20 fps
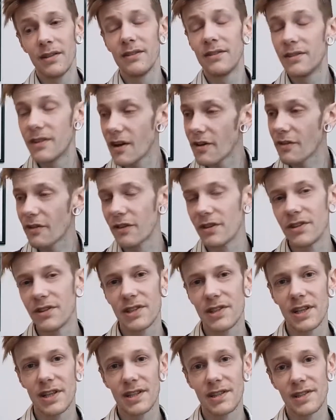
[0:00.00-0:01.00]

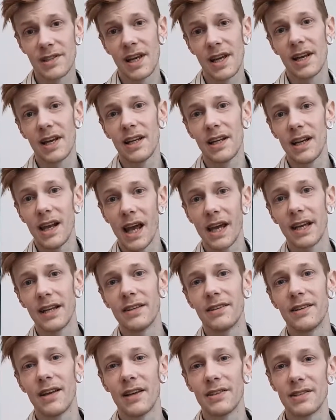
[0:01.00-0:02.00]
Difference is
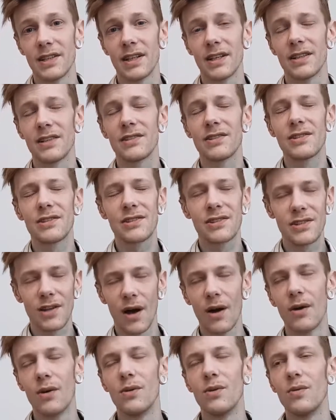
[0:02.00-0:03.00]
Layton does it
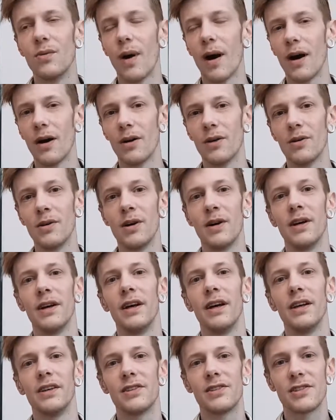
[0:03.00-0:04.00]
so well
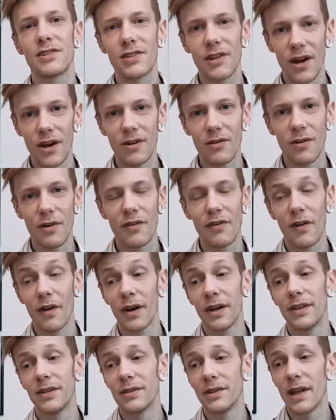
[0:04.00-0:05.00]
is so
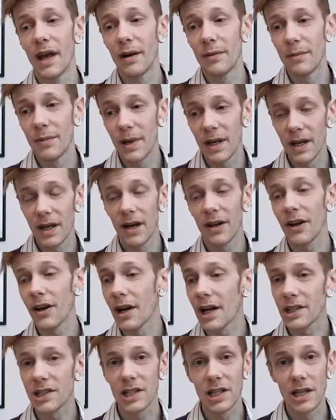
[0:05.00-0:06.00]
refined. Now, me, I don't
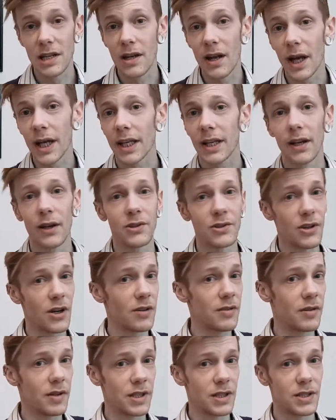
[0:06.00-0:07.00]
actually like those
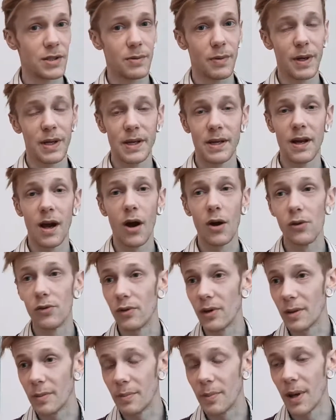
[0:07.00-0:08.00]
overly sweet,
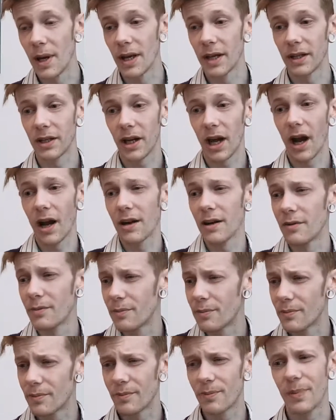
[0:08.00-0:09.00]
overly big kind
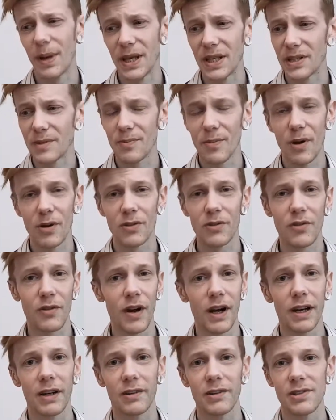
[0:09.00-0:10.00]
of beast mode
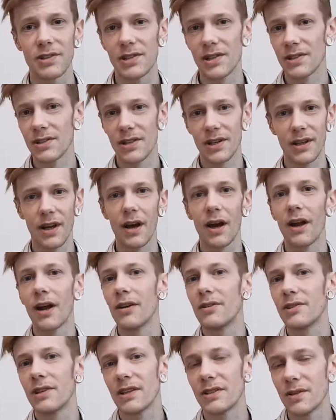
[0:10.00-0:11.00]
fragrances. I
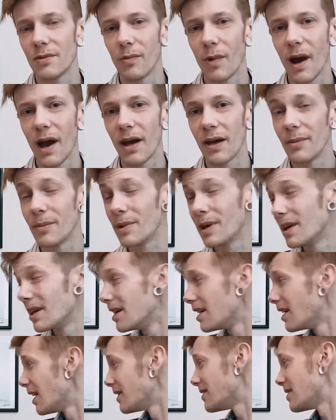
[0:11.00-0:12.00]
don't, tend to wear them.
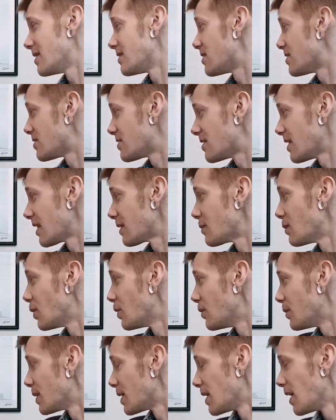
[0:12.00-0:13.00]
I tend to stick
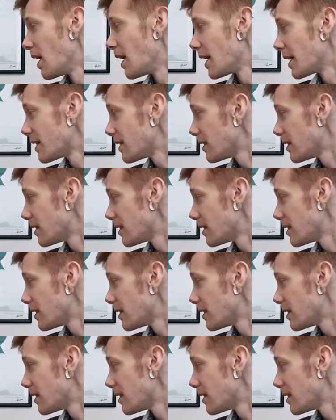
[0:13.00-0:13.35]
more with like